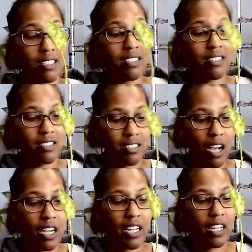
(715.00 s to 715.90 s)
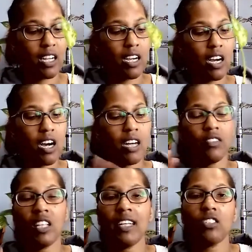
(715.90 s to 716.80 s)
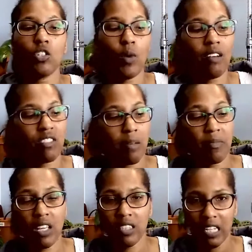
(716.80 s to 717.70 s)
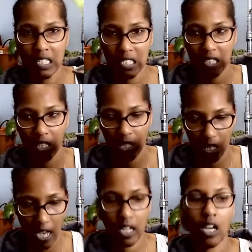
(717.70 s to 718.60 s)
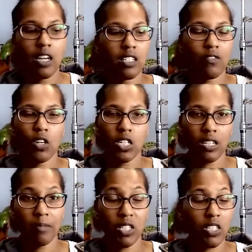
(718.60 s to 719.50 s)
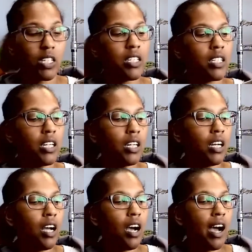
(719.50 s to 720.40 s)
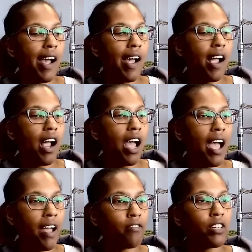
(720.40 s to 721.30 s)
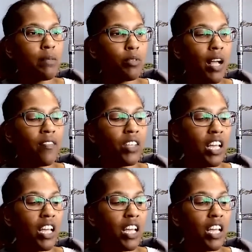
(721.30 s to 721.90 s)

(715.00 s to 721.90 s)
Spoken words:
suck unless you have something that is in LECA, as far as I'm concerned. Every plant that